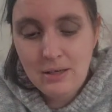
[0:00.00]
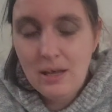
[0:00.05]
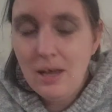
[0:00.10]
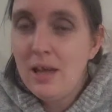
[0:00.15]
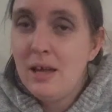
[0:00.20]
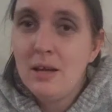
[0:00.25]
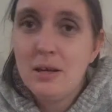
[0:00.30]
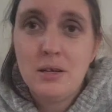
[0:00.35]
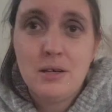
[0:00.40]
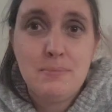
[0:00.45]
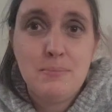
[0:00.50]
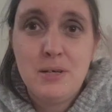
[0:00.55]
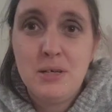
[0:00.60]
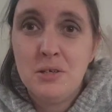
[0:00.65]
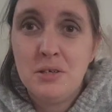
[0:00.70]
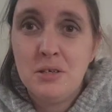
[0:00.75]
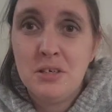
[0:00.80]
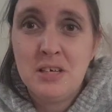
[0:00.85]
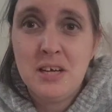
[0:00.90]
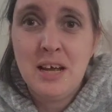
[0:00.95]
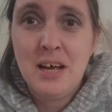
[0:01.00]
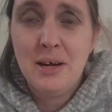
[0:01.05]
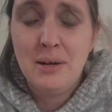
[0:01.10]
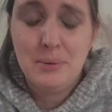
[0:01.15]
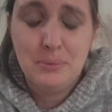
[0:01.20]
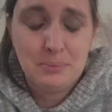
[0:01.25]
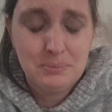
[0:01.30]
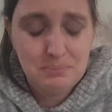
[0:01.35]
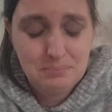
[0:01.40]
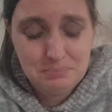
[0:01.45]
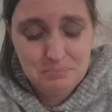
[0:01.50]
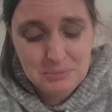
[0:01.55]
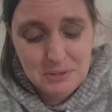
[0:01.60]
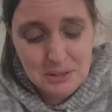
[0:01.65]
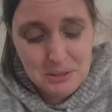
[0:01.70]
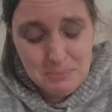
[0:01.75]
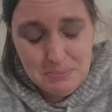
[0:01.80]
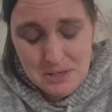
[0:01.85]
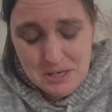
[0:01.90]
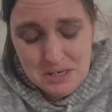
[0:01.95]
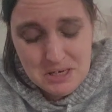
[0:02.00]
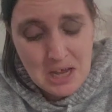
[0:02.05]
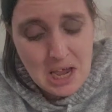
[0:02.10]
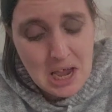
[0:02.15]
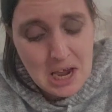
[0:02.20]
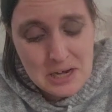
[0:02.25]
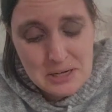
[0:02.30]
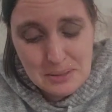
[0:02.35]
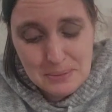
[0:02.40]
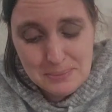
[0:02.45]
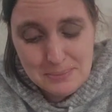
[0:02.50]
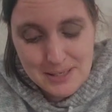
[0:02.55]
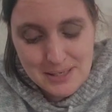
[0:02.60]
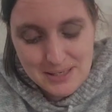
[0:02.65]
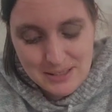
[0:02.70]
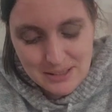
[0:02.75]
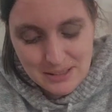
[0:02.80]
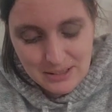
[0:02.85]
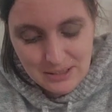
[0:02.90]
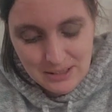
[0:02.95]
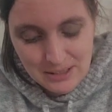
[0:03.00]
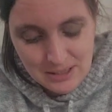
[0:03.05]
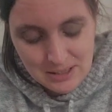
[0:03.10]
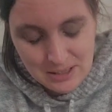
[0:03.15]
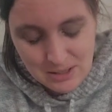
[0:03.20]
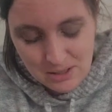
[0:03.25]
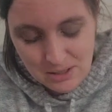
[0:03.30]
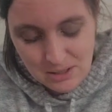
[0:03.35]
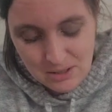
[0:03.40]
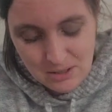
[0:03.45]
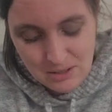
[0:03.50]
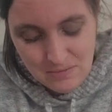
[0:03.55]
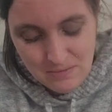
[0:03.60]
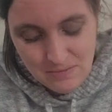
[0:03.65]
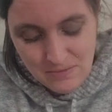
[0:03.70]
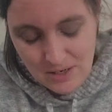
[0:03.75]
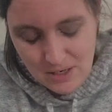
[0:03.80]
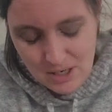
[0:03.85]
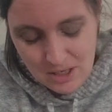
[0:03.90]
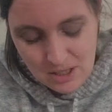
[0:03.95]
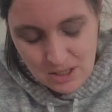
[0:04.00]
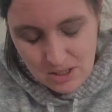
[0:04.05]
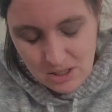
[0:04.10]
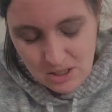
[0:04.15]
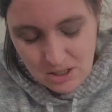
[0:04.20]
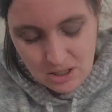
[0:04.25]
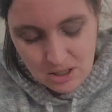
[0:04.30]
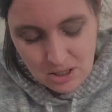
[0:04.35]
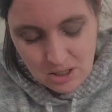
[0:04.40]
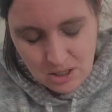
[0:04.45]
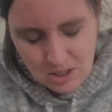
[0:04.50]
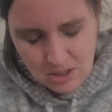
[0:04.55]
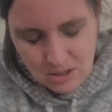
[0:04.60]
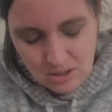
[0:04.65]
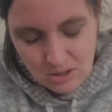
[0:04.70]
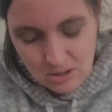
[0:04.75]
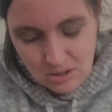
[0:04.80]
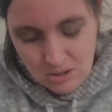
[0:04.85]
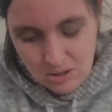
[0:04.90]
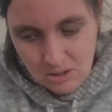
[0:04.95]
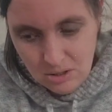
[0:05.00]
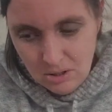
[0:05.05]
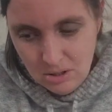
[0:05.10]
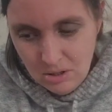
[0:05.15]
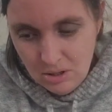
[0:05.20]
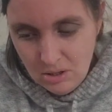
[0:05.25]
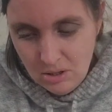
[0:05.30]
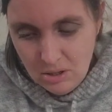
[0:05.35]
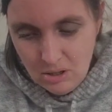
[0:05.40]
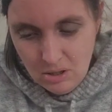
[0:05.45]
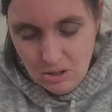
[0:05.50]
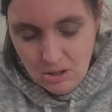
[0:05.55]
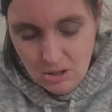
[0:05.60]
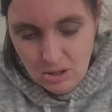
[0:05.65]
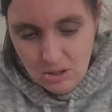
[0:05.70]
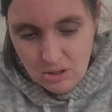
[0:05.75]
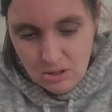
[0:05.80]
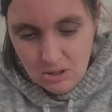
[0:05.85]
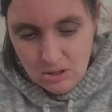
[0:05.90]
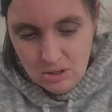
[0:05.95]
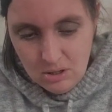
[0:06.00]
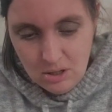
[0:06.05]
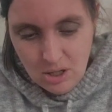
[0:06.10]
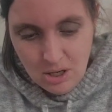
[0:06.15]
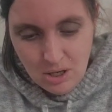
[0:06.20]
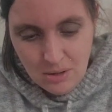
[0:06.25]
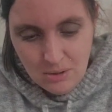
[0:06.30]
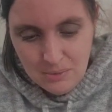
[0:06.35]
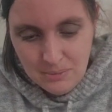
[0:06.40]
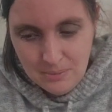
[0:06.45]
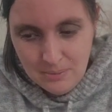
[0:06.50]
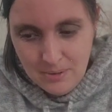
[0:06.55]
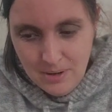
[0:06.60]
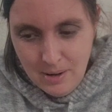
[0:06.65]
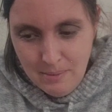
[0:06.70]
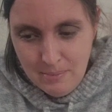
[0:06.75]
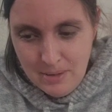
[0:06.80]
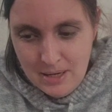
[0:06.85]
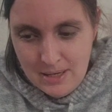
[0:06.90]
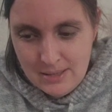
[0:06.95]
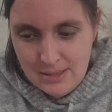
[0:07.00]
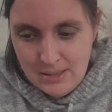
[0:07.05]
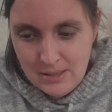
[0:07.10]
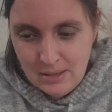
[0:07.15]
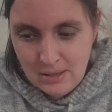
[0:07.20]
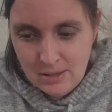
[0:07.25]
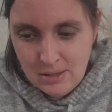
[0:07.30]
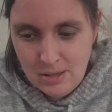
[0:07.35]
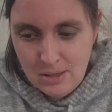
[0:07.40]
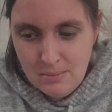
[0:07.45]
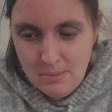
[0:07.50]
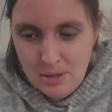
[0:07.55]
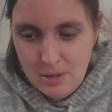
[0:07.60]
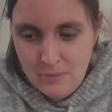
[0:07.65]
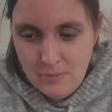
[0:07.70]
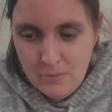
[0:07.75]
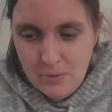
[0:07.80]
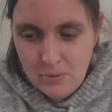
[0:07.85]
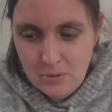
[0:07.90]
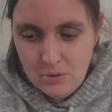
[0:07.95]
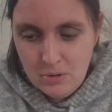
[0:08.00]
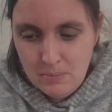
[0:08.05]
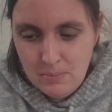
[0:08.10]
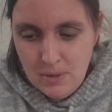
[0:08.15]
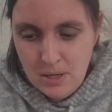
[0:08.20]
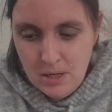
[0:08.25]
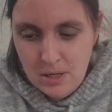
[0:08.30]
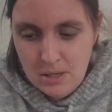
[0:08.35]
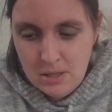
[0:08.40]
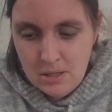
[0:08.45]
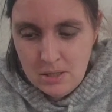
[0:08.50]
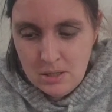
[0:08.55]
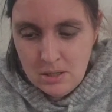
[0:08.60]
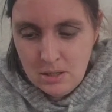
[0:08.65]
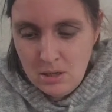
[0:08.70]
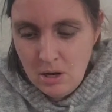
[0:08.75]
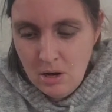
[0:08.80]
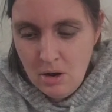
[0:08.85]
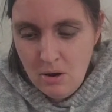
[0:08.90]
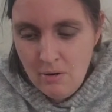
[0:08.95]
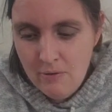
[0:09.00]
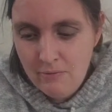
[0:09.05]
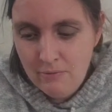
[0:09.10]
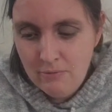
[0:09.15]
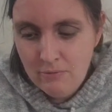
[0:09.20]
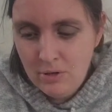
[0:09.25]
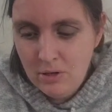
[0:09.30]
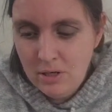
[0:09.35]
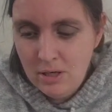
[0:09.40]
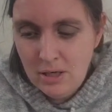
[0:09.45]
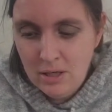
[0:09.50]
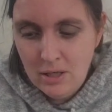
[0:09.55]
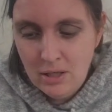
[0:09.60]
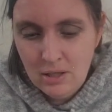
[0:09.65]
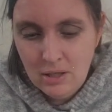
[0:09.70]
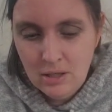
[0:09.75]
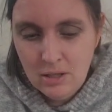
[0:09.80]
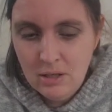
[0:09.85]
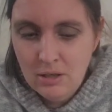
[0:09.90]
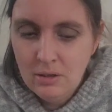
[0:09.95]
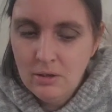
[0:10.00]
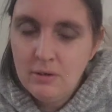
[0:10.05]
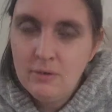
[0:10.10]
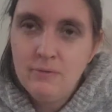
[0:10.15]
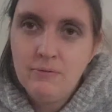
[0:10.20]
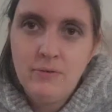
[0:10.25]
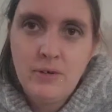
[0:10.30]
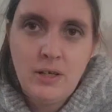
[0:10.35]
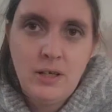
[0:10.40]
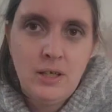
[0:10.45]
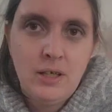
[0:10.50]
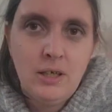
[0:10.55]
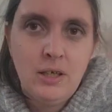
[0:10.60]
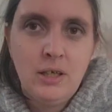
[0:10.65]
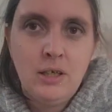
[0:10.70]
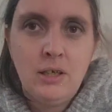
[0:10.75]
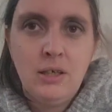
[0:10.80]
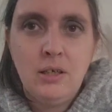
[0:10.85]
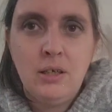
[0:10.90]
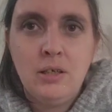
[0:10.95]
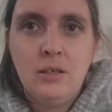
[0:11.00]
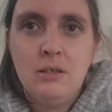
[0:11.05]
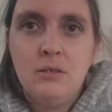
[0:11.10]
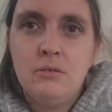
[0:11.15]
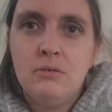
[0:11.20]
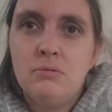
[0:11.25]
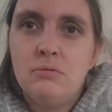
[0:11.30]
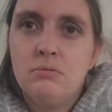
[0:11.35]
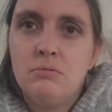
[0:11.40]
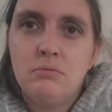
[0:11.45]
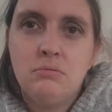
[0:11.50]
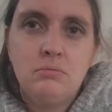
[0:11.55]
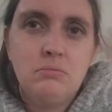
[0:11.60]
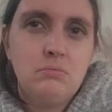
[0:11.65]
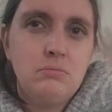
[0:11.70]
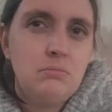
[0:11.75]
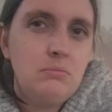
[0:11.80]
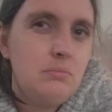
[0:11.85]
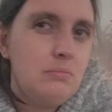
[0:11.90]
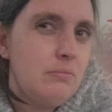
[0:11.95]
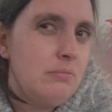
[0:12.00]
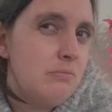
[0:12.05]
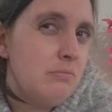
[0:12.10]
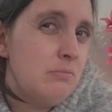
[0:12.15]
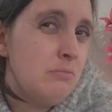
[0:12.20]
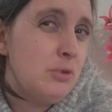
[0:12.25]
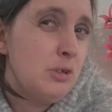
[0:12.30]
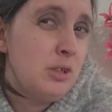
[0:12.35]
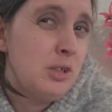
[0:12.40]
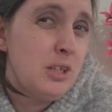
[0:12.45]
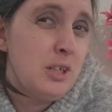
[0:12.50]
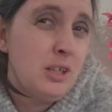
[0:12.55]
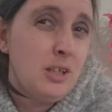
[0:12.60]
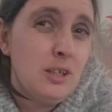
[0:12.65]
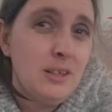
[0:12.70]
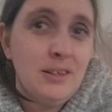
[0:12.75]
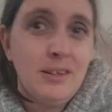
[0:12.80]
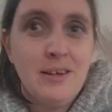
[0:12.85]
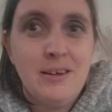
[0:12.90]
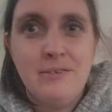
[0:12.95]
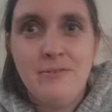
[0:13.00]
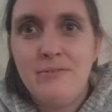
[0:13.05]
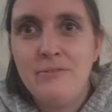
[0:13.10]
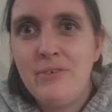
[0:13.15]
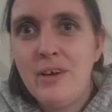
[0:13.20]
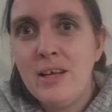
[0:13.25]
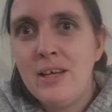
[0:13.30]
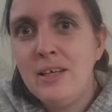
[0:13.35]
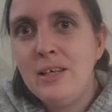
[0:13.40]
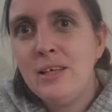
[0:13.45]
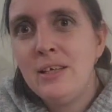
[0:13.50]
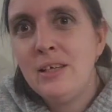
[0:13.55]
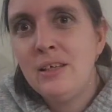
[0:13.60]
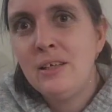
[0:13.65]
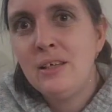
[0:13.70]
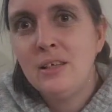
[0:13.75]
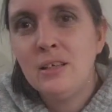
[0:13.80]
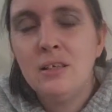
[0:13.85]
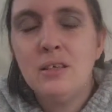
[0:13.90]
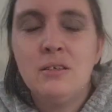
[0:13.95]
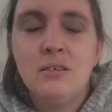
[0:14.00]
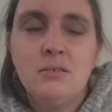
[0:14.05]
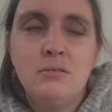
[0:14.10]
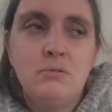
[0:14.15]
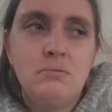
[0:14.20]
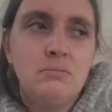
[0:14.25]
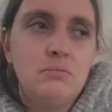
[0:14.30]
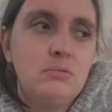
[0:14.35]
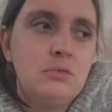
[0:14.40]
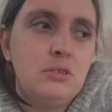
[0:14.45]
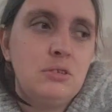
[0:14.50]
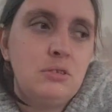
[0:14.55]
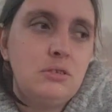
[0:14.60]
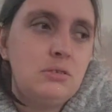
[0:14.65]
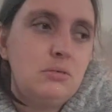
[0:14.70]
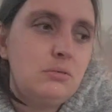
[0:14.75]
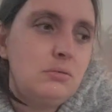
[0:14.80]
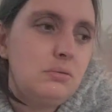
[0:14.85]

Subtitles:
It could be done now. It could be tied up nicely and just finished, and so I'm guessing it's going to be another 100 pages of running and gunfighting and running and fighting, and just